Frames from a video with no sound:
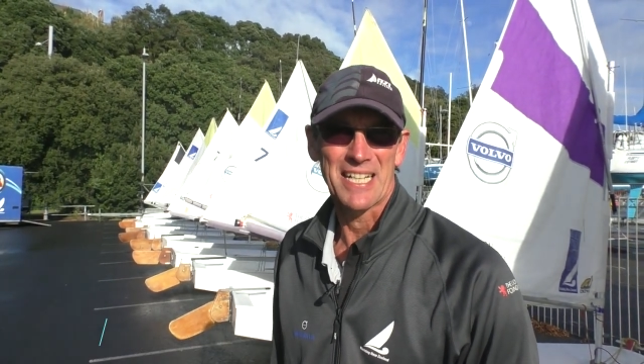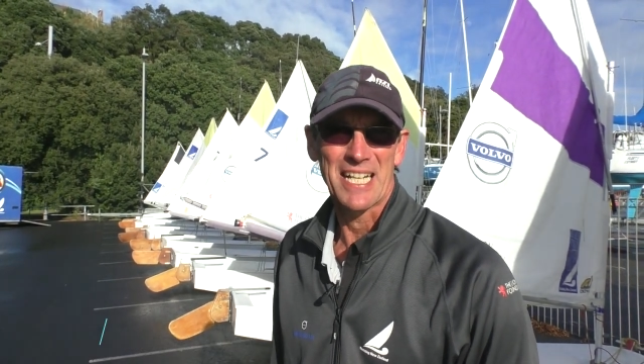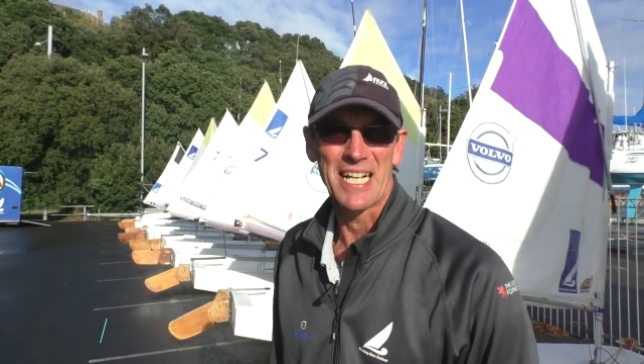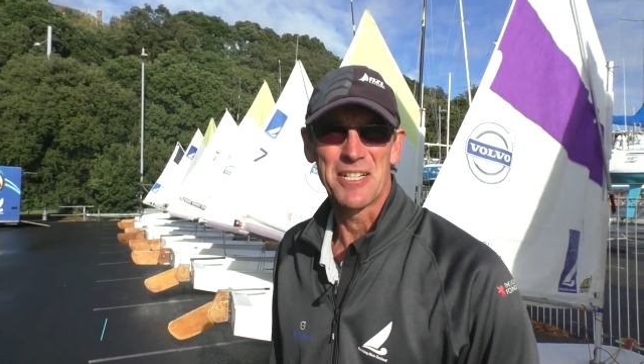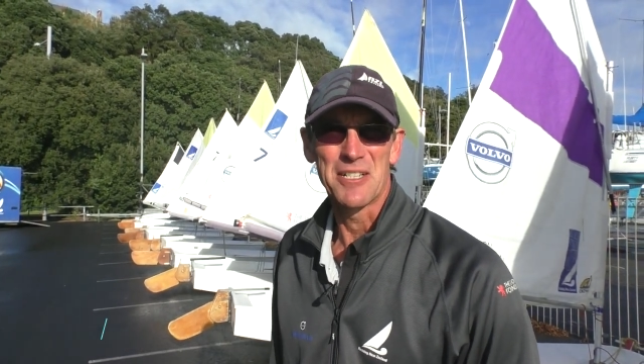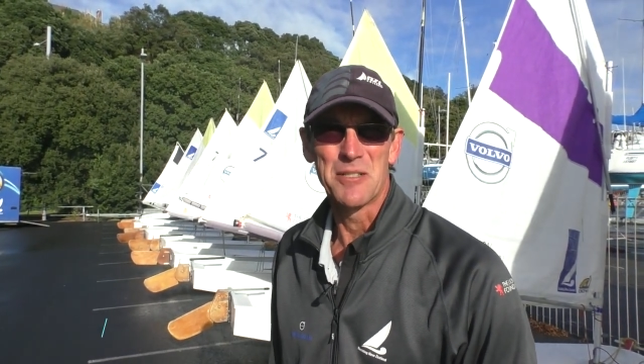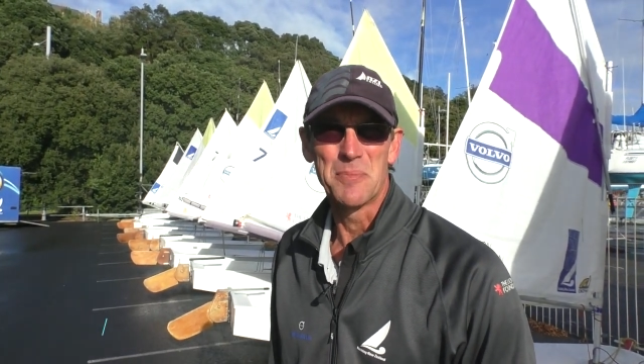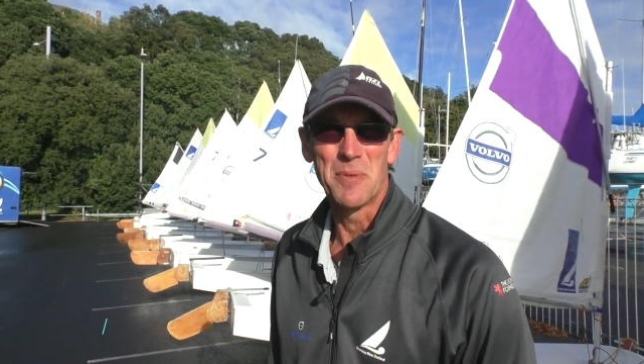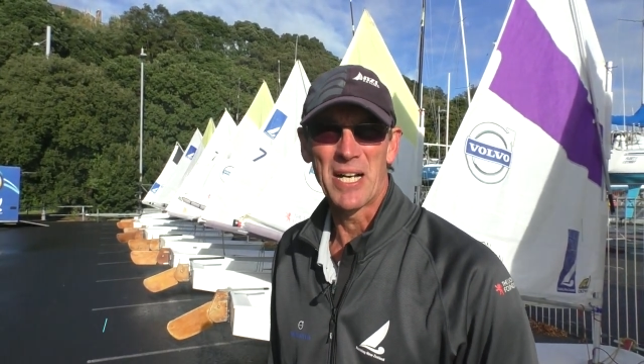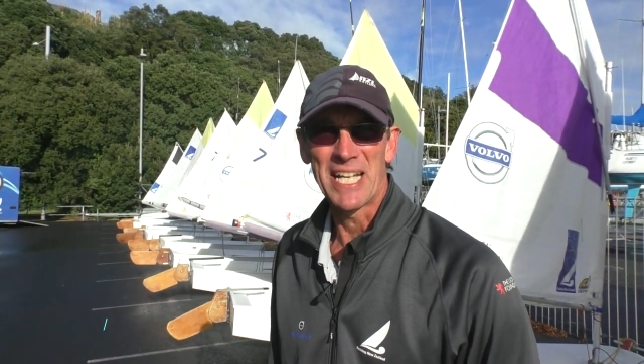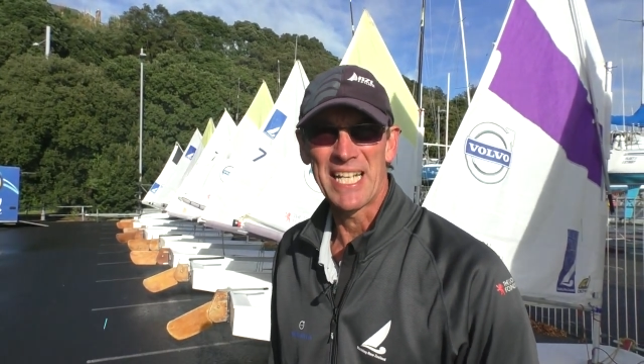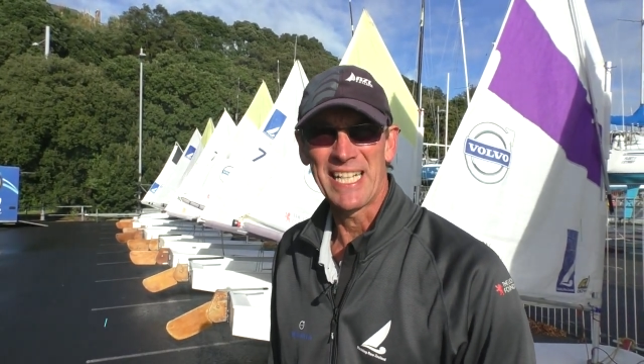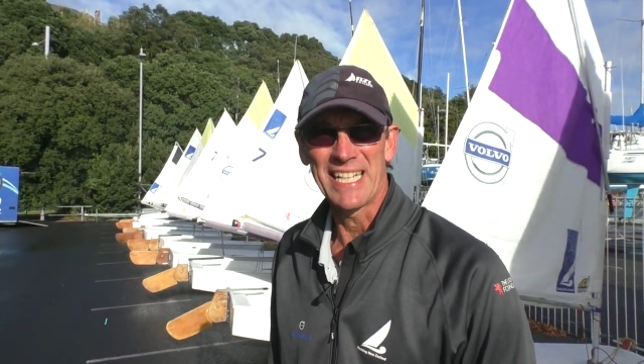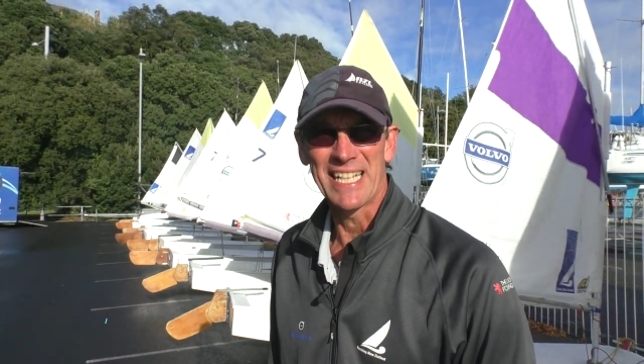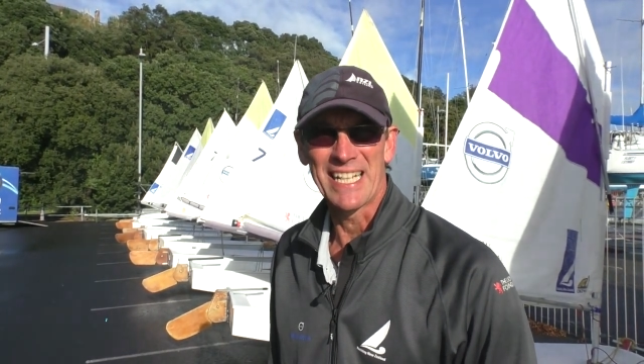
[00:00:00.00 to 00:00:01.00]
Okahu
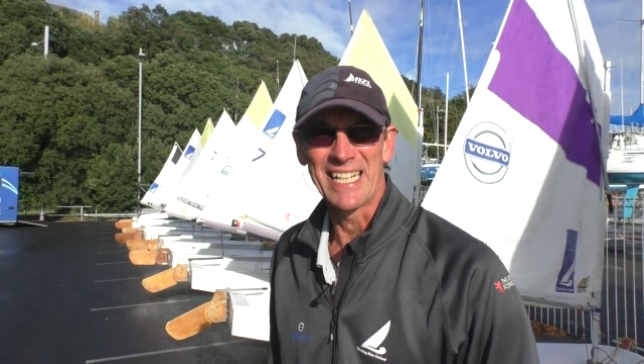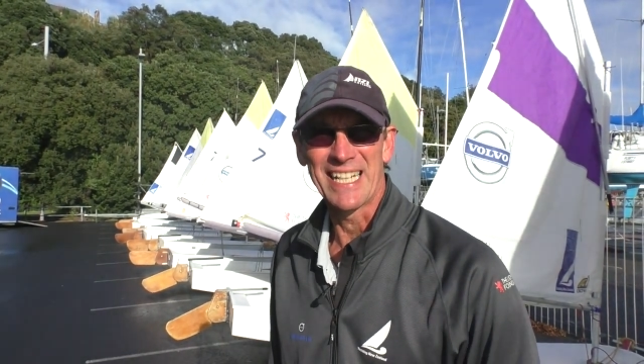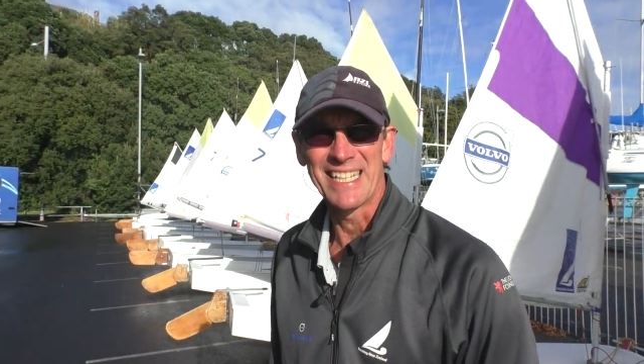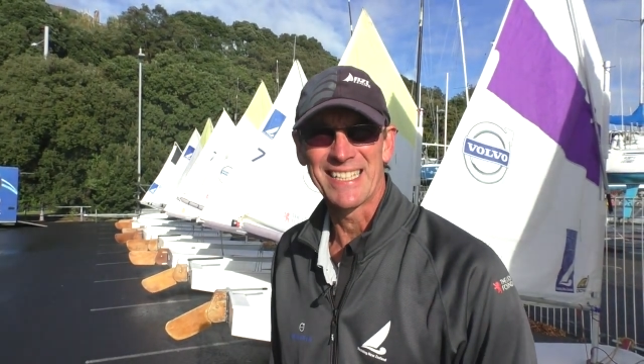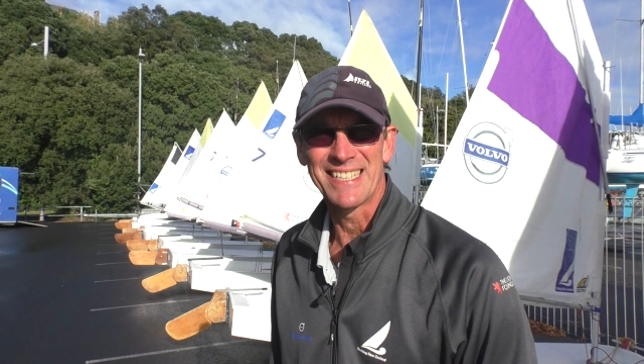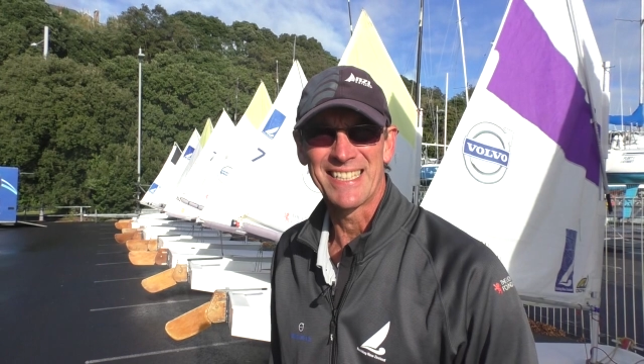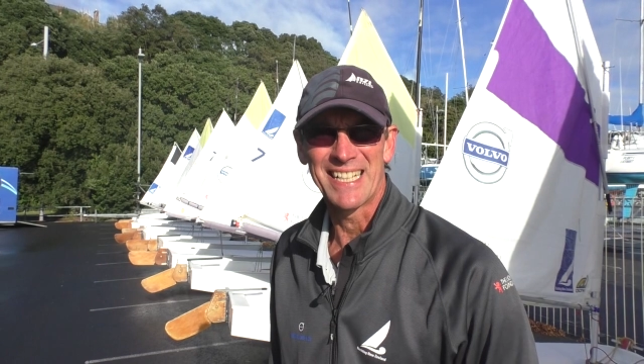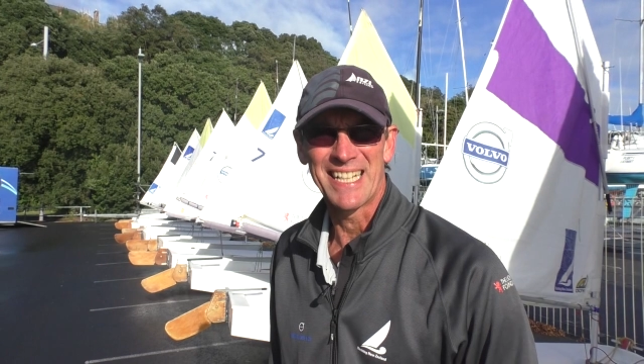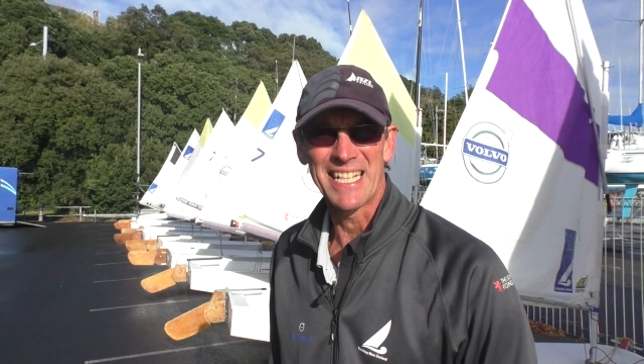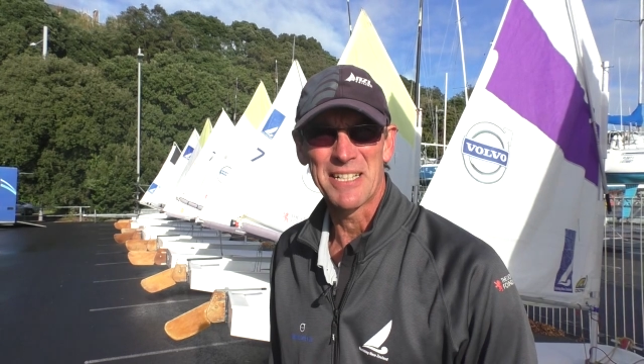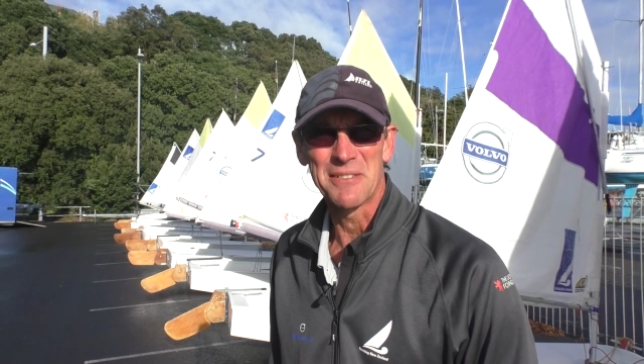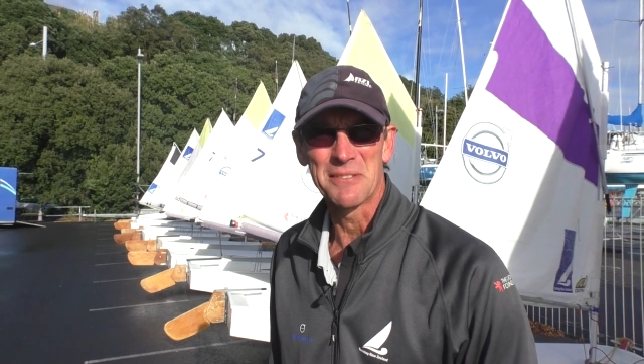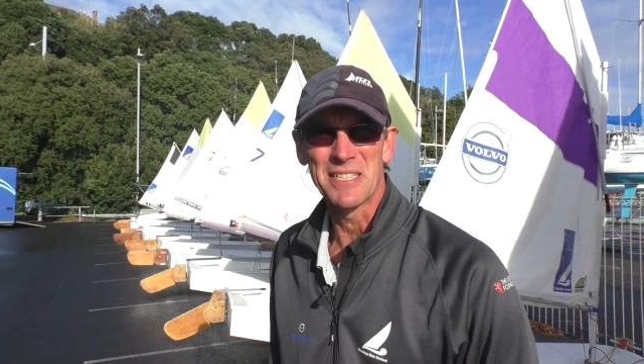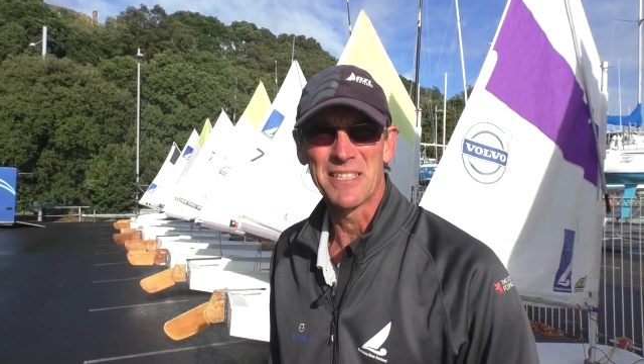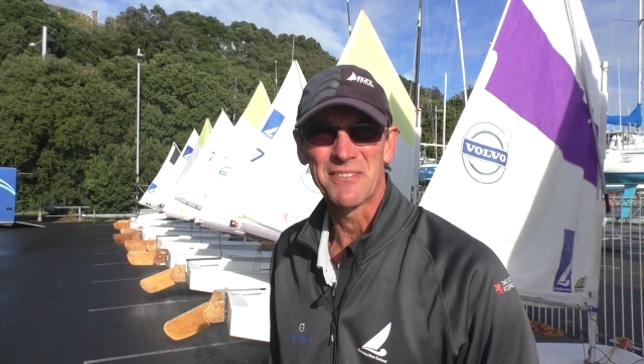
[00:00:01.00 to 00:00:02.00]
Bay and
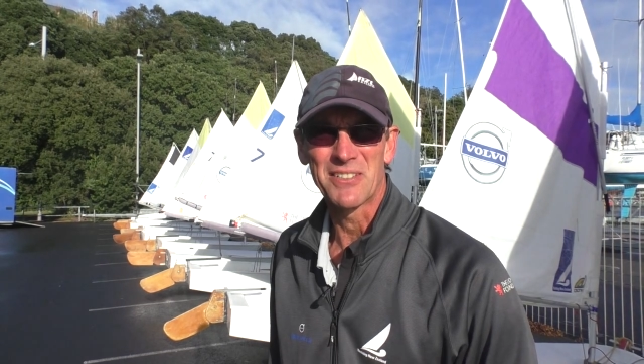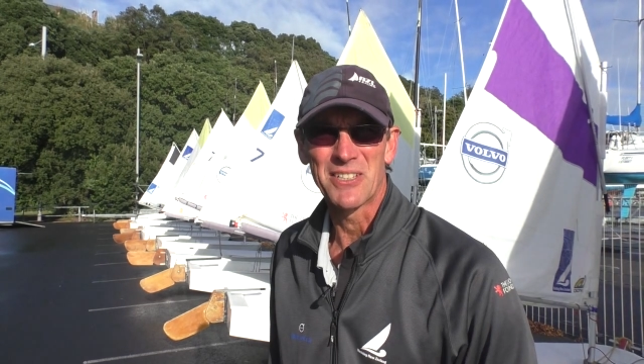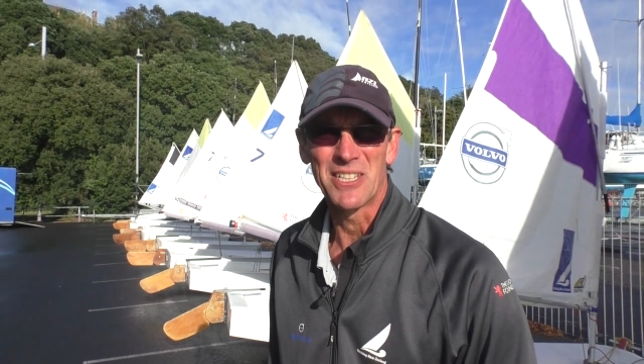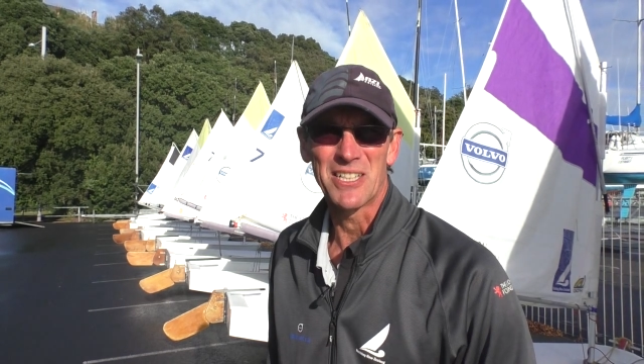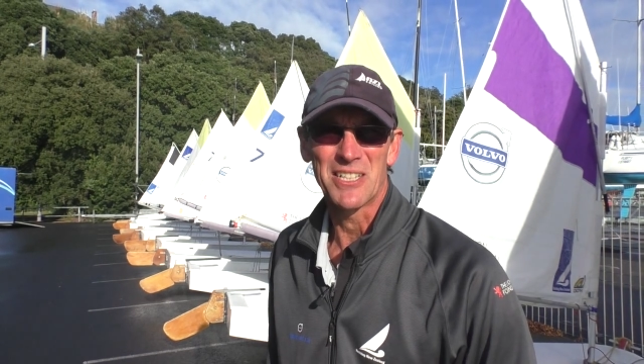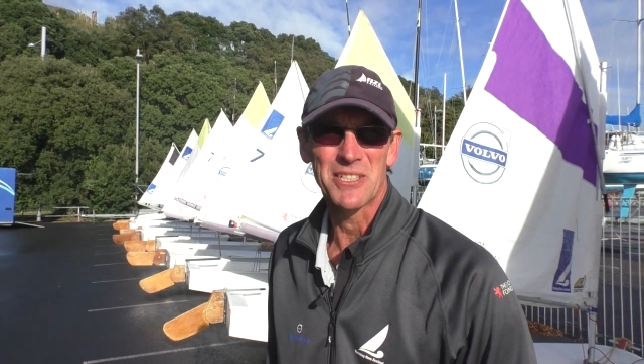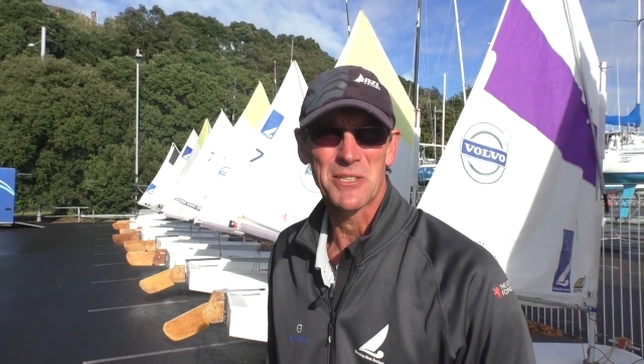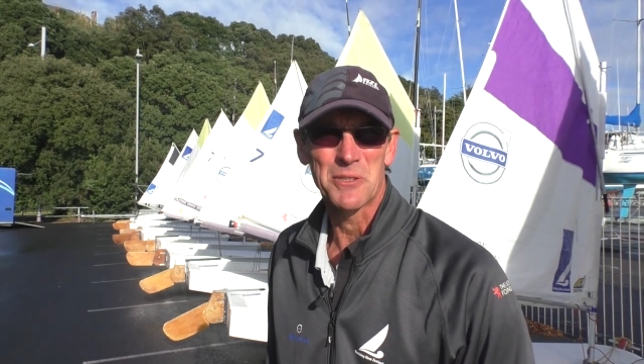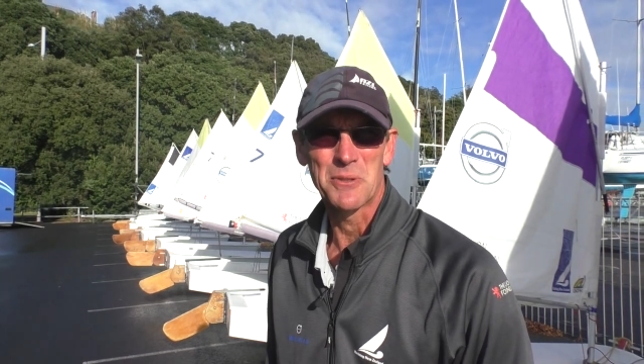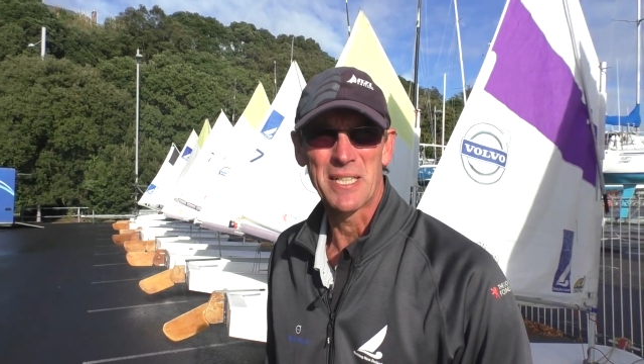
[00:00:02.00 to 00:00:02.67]
today we've got